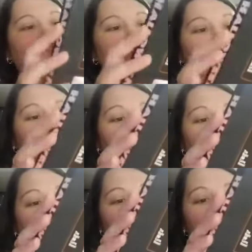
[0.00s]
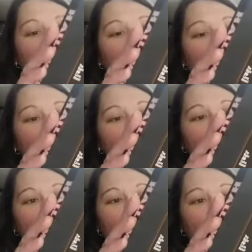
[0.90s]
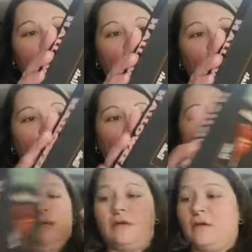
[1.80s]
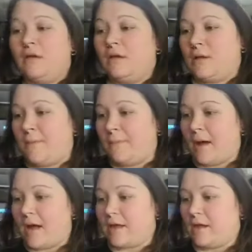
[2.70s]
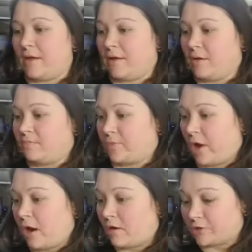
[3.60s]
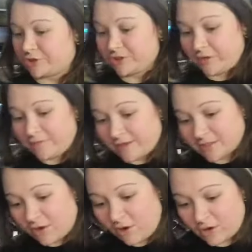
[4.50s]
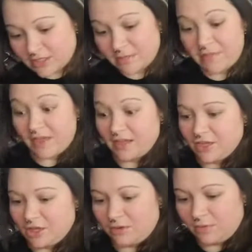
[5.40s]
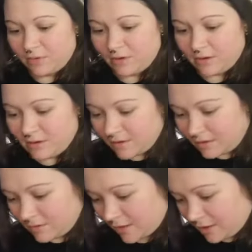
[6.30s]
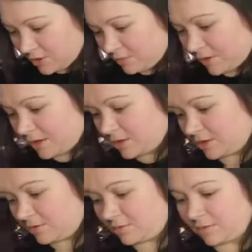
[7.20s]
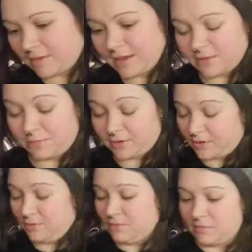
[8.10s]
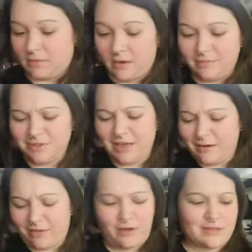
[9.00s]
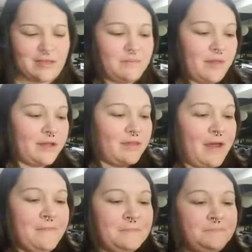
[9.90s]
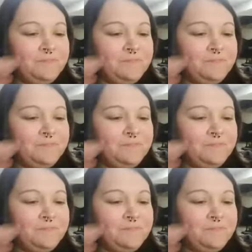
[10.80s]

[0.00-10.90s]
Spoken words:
I'm definitely gonna have to find a place to sit that on my horror shelf. That's awesome. Thank you. Thank you. Thank you. That's pretty cool. I wish I had thought of something like that.